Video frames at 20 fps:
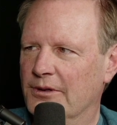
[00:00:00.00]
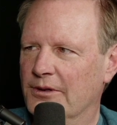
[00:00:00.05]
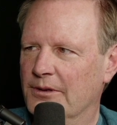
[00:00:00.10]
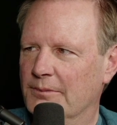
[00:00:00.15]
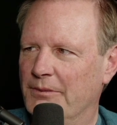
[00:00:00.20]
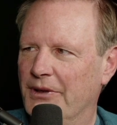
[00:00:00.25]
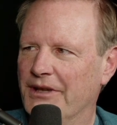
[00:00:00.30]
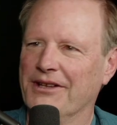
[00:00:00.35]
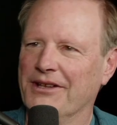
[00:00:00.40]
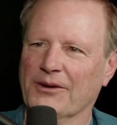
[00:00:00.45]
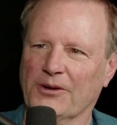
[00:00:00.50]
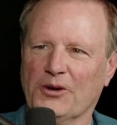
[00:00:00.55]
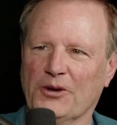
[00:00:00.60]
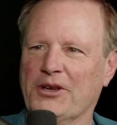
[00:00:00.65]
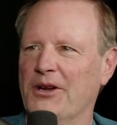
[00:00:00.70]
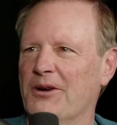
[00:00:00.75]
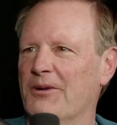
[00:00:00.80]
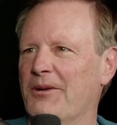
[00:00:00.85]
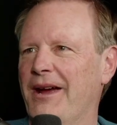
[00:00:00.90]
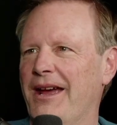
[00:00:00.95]
but they're
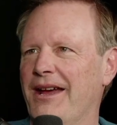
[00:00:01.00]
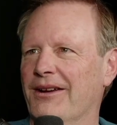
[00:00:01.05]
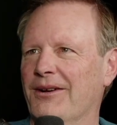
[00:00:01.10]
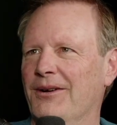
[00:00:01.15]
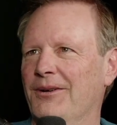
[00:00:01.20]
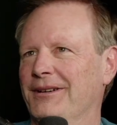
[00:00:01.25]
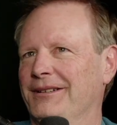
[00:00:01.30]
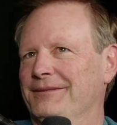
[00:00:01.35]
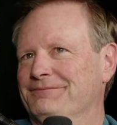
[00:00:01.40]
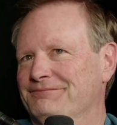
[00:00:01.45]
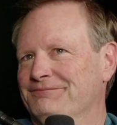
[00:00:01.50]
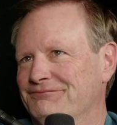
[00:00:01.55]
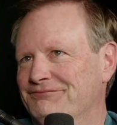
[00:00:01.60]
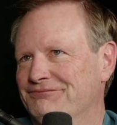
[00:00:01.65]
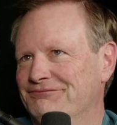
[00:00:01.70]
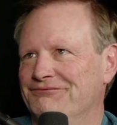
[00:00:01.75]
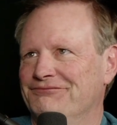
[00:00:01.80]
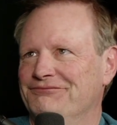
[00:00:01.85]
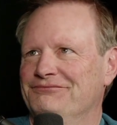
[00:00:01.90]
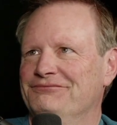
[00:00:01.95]
looking around going,
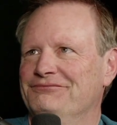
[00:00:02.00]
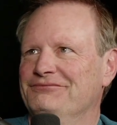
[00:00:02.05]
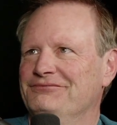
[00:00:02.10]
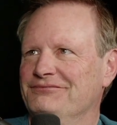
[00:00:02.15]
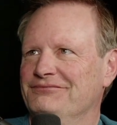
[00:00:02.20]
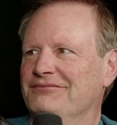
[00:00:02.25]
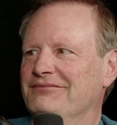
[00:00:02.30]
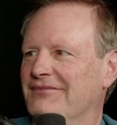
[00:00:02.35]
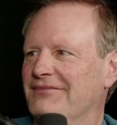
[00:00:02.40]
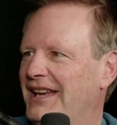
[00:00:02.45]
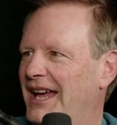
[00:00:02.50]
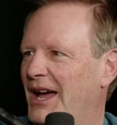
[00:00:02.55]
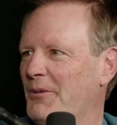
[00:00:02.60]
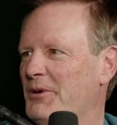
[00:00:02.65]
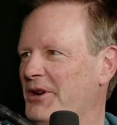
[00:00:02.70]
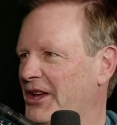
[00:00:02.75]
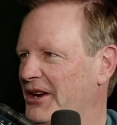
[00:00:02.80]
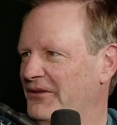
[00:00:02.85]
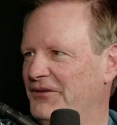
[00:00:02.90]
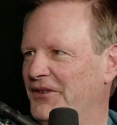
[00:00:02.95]
how are
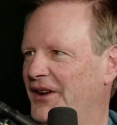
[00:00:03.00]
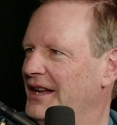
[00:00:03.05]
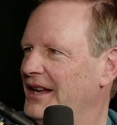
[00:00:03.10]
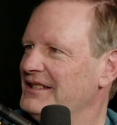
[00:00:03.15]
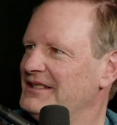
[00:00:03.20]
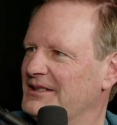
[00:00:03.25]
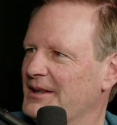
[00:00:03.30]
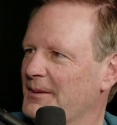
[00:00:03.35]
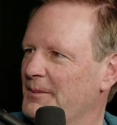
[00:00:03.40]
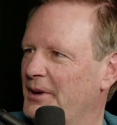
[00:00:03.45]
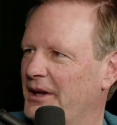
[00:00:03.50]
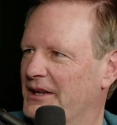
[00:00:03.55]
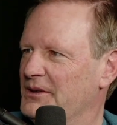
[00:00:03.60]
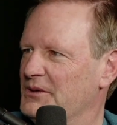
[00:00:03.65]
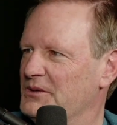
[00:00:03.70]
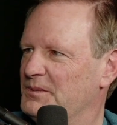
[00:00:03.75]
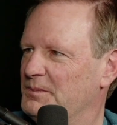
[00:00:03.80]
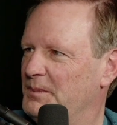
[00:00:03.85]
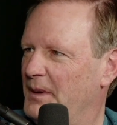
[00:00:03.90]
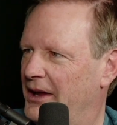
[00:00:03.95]
we going to find somebody
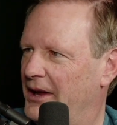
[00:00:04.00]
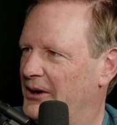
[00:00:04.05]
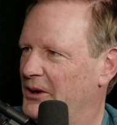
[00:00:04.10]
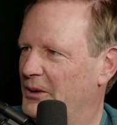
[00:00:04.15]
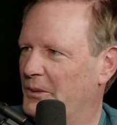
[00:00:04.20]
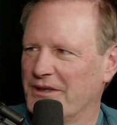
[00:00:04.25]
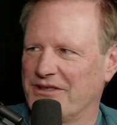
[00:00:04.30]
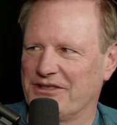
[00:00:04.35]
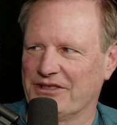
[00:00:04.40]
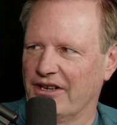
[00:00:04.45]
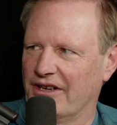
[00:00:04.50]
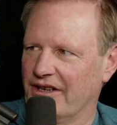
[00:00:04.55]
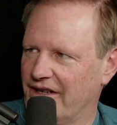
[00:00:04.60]
who's better? What's it going to